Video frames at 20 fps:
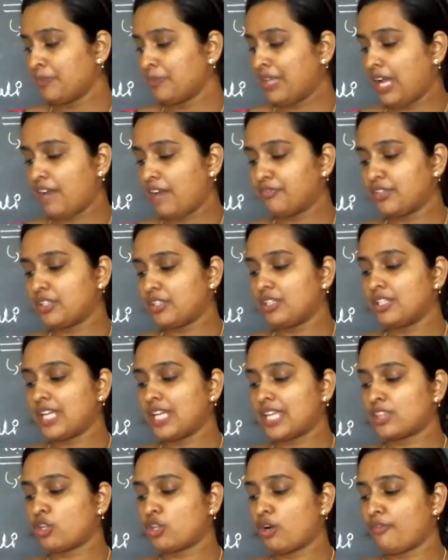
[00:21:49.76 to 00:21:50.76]
After the
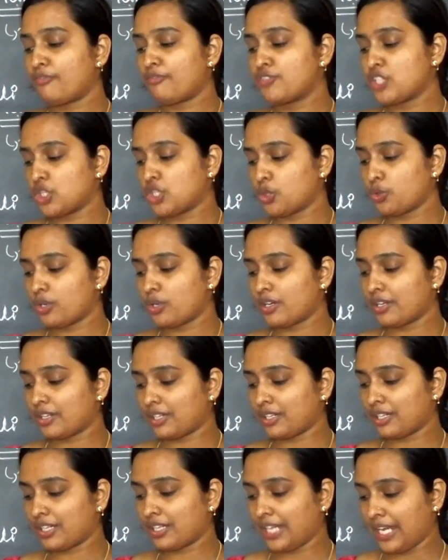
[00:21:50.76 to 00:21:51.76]
death of Chittor
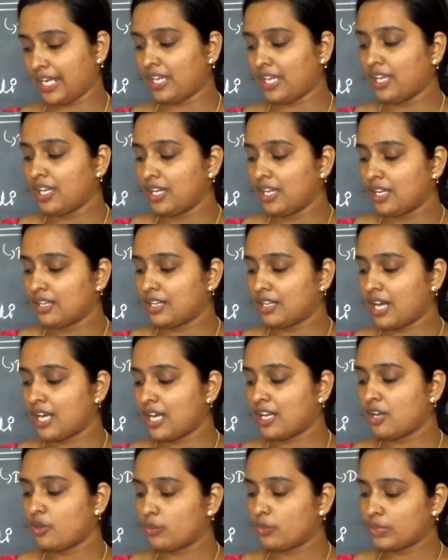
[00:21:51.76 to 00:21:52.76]
king,
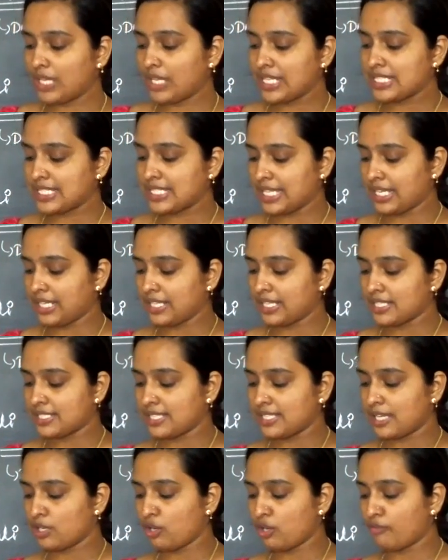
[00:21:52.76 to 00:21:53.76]
Rana Uday Singh, his
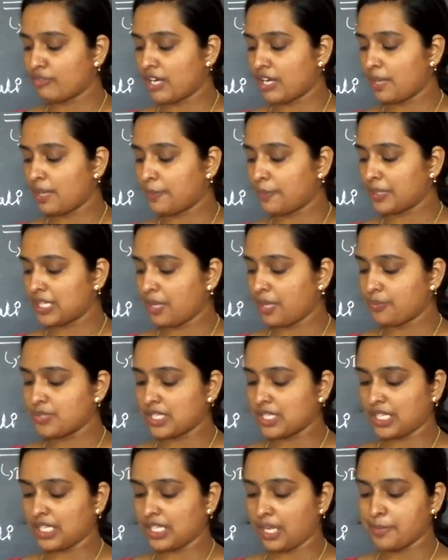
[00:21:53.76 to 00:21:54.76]
son of Rana Pratap
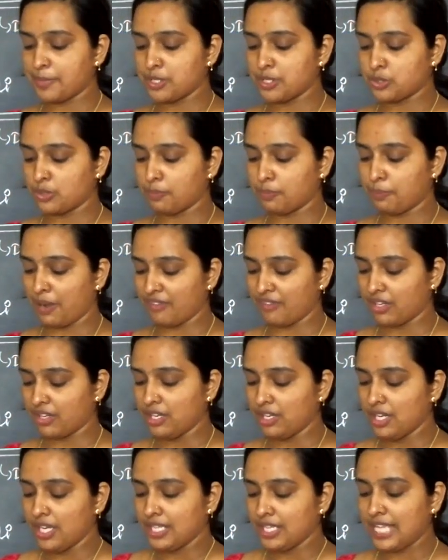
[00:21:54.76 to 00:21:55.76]
Singh, came into
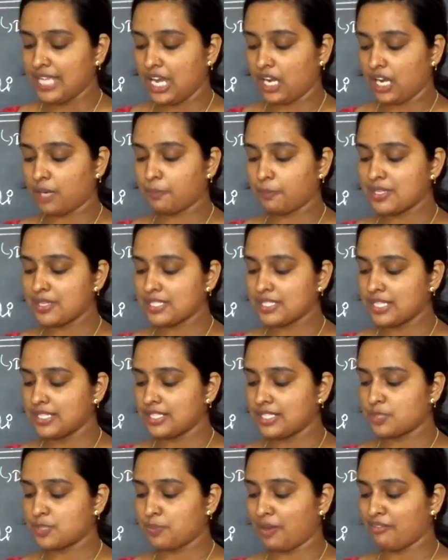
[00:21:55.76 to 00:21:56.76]
power. The Akbar
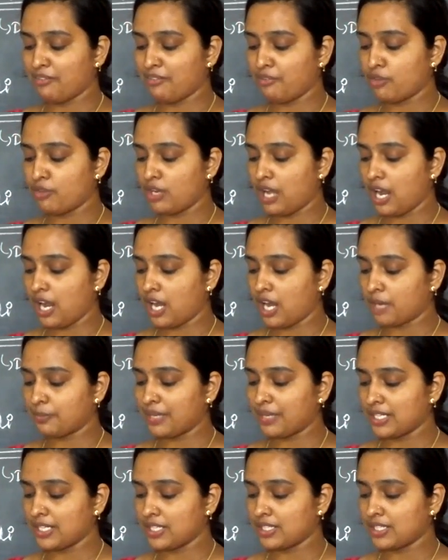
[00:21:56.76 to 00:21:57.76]
sent his powerful
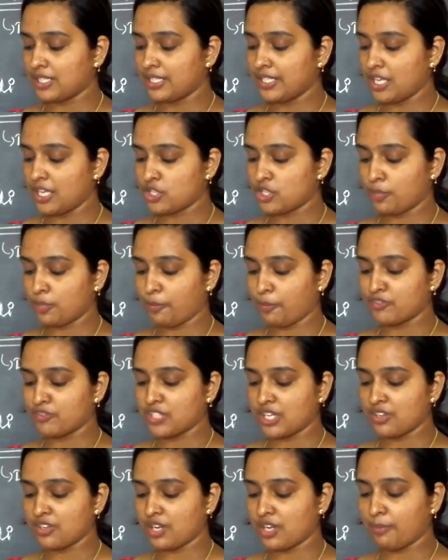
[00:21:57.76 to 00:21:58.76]
army under the leadership of
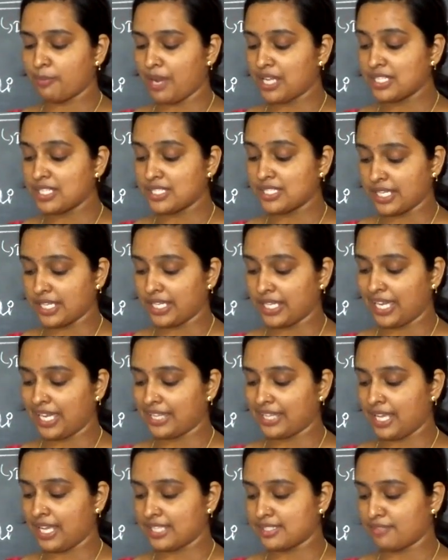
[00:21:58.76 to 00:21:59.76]
General Man Singh
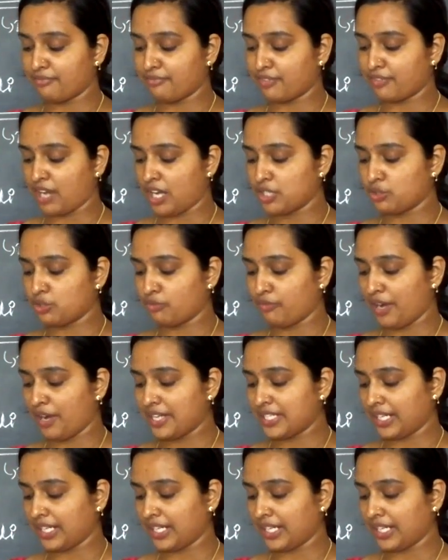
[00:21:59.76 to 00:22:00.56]
and Asaf Khan to fight